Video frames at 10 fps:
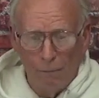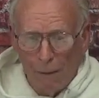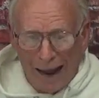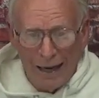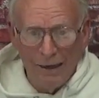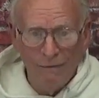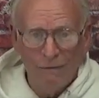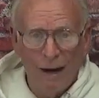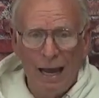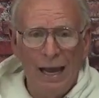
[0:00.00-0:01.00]
bind and
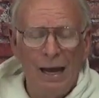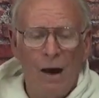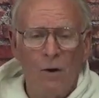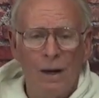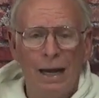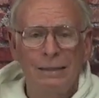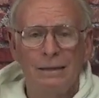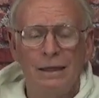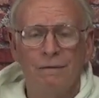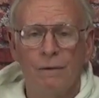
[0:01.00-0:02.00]
fly, all kinds
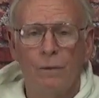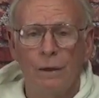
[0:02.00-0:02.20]
of different